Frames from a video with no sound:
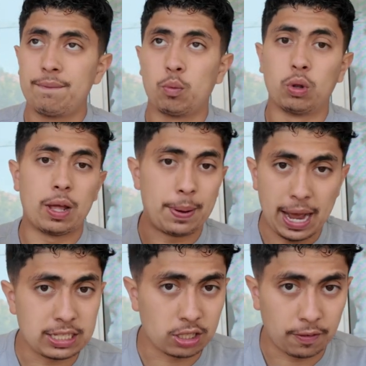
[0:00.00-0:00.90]
Will it
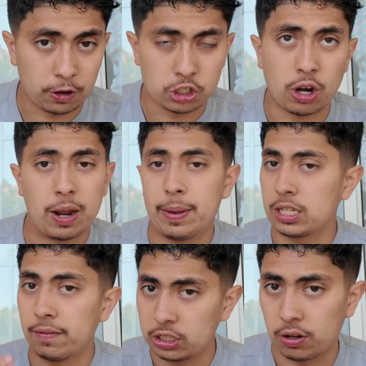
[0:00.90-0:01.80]
pass on the first try
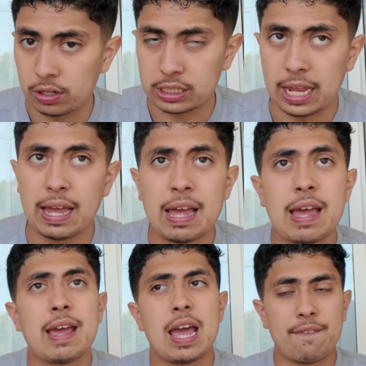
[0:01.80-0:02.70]
based off its current state?
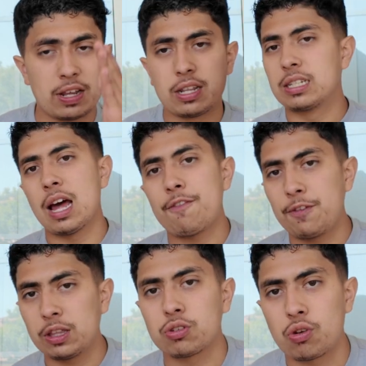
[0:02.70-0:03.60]
If it does
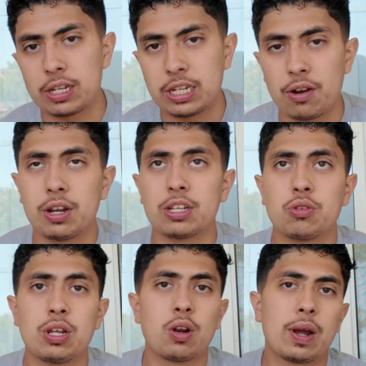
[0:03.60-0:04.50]
not fit those criteria,
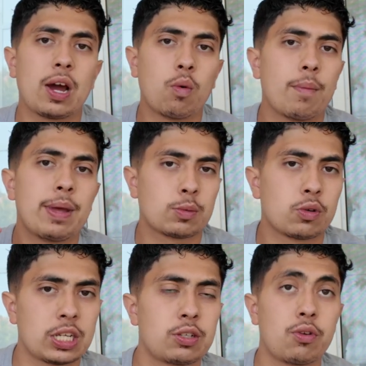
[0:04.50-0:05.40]
you need to weigh out what makes
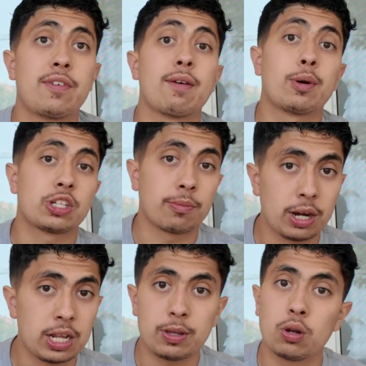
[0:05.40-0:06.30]
more sense for you. If you have a bunch of
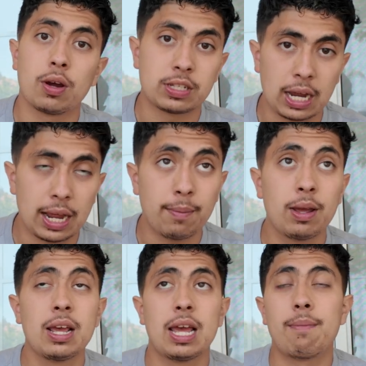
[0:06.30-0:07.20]
money but you don't have time,
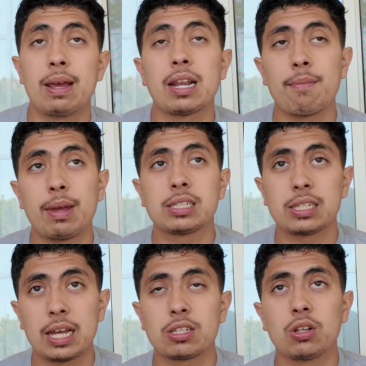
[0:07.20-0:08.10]
it may not make
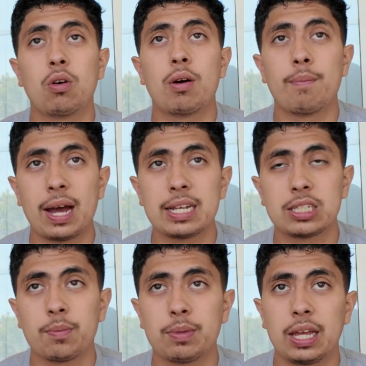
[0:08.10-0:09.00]
sense to go and buy
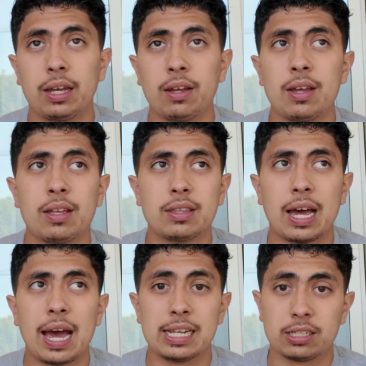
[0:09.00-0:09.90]
something
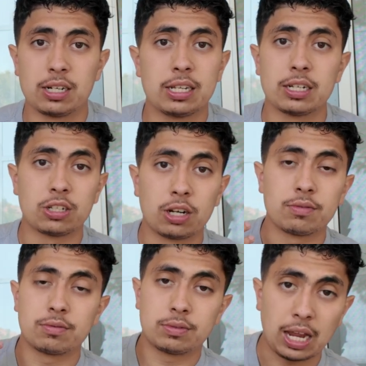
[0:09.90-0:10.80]
that is going to need a ton
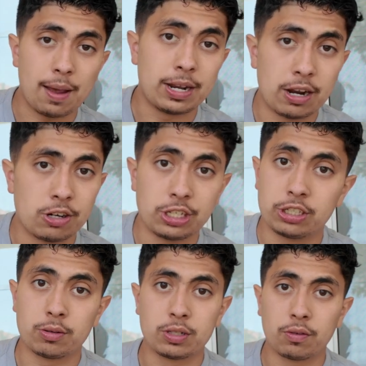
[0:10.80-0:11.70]
of time and energy
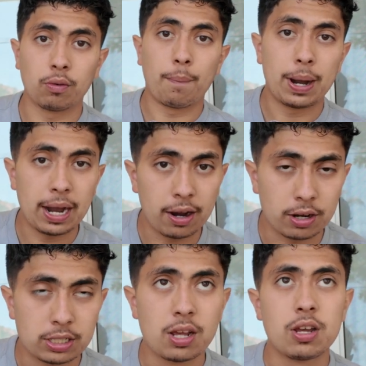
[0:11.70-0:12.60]
in terms of
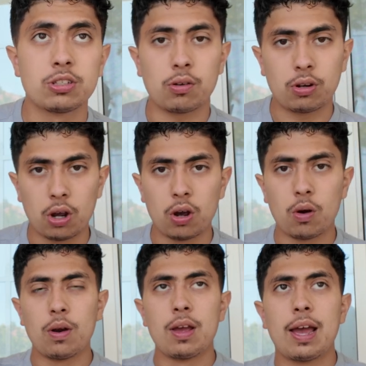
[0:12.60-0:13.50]
repairs to
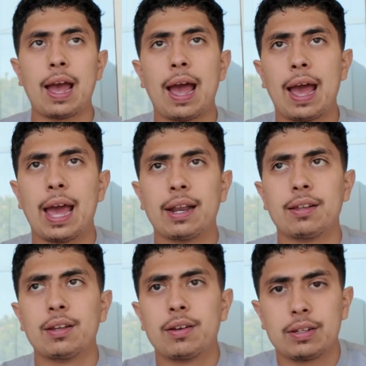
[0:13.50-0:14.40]
go
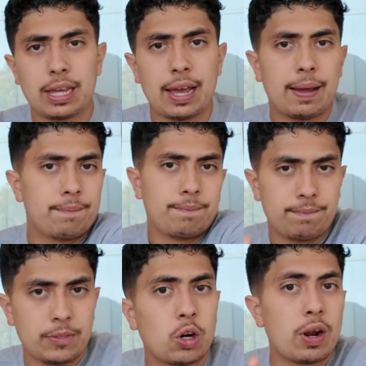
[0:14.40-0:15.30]
and get
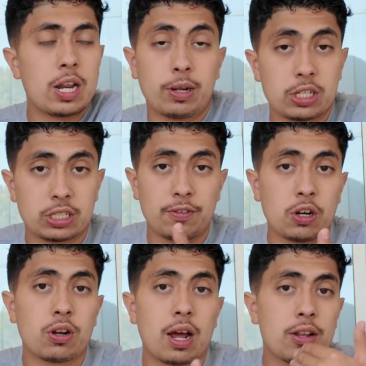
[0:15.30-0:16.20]
ready, because if
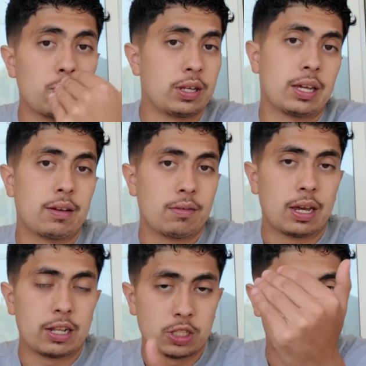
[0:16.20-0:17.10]
you're not doing it
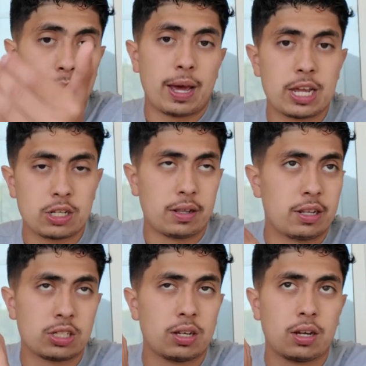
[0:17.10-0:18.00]
and if
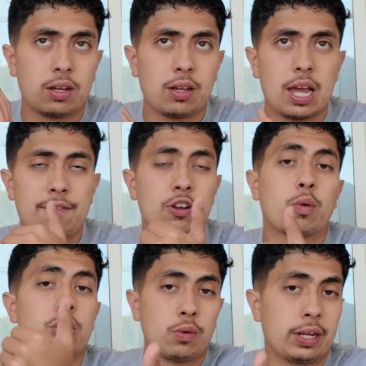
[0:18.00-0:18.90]
you're
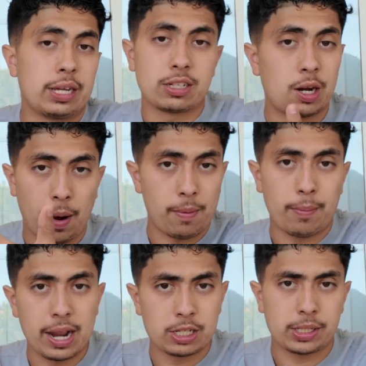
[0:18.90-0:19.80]
the one doing it, it's not a property
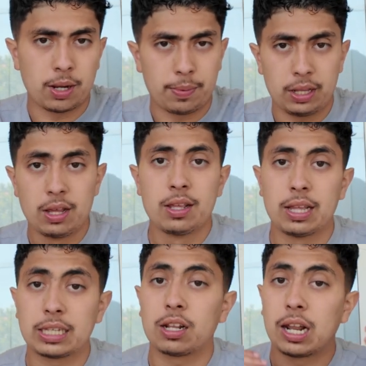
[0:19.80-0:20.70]
management company,
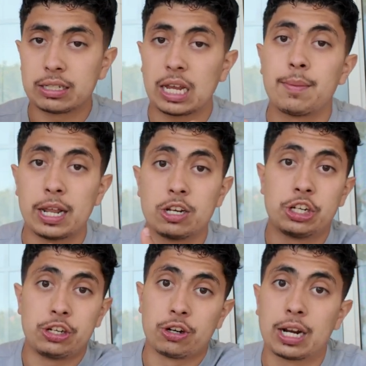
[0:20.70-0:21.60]
that's a lot of time and
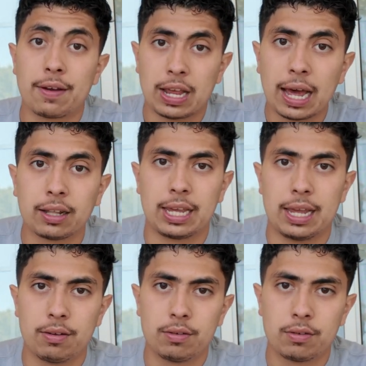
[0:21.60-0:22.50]
energy you're gonna have to
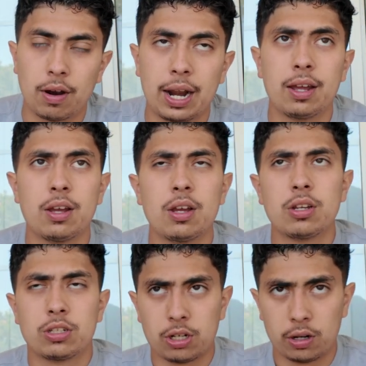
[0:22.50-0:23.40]
allocate, right?
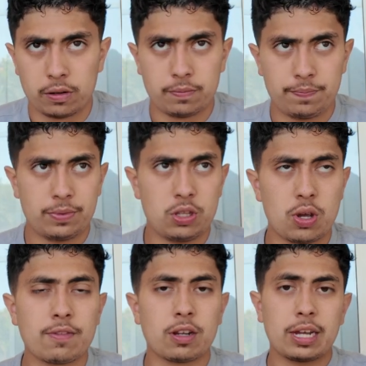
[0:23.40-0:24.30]
So
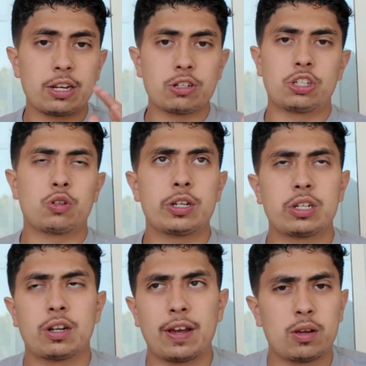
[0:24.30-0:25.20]
you have to look at your
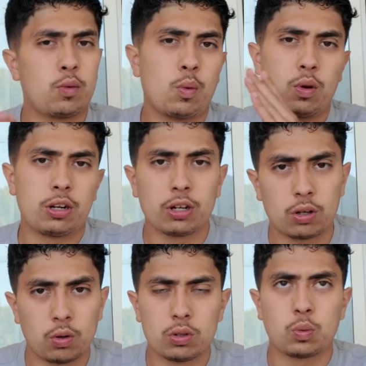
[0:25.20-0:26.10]
situation, evaluate what are your
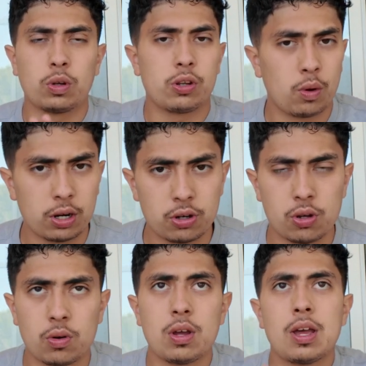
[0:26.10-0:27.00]
goals, what do you want to
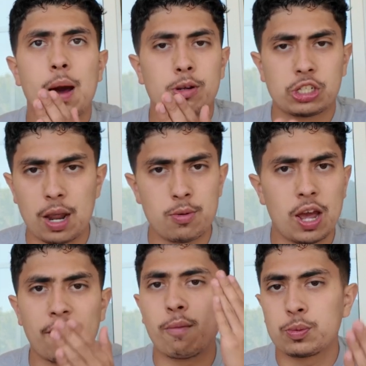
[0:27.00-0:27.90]
do, how much time do
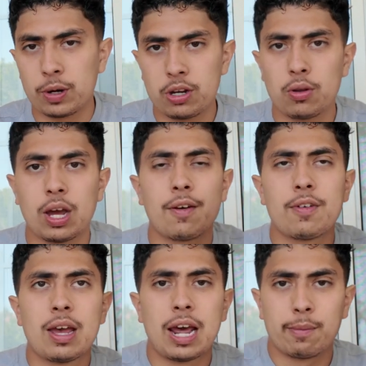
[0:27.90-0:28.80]
you have, how much money do you have,
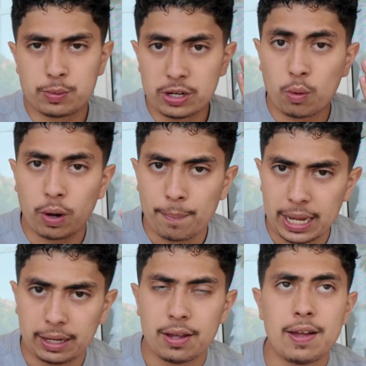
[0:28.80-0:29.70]
and how much money do you want to
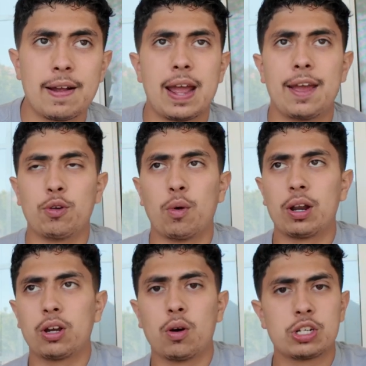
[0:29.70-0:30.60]
make. If you
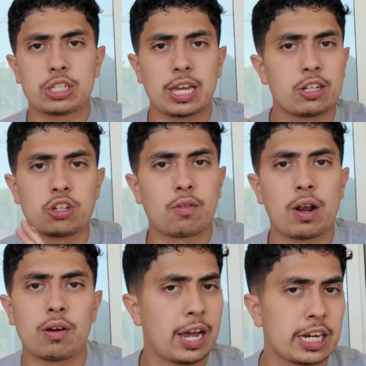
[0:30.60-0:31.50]
want to go and just get a
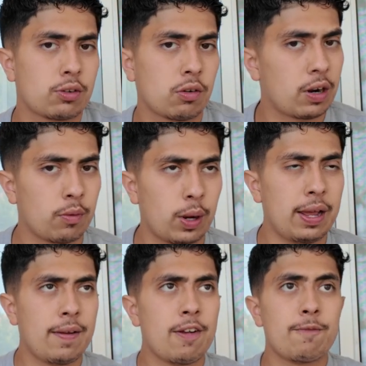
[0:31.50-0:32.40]
turnaround cash flow right
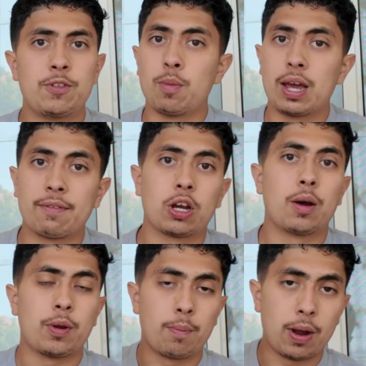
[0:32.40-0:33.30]
away, you might have to
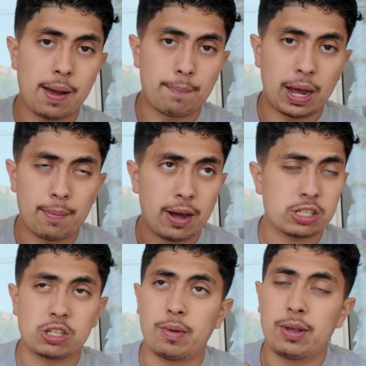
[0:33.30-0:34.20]
up your buy
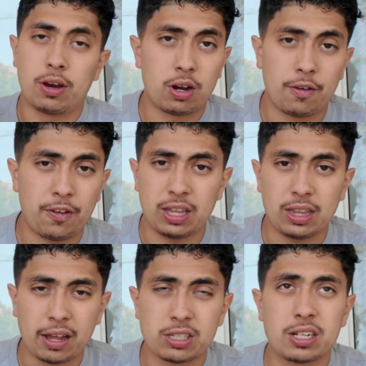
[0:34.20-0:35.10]
box to maybe
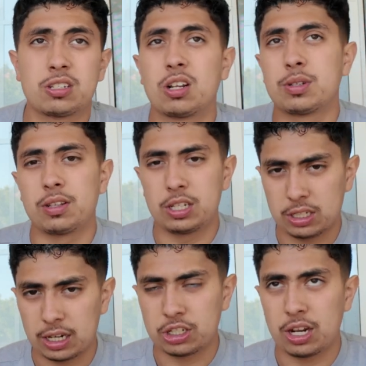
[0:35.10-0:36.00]
$150,000 in terms of these
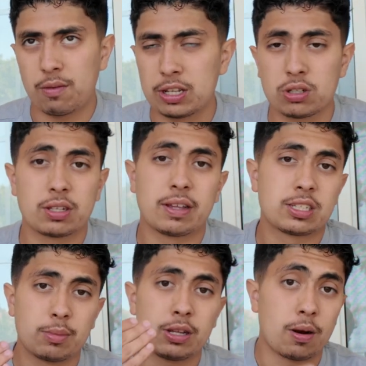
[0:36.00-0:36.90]
Section 8 rentals if
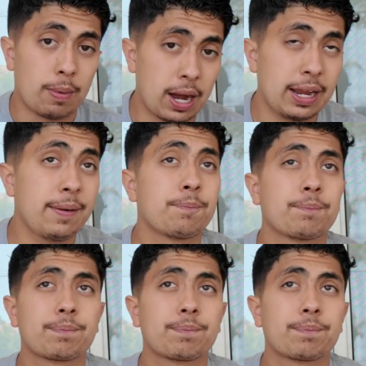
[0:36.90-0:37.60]
that's something you're buying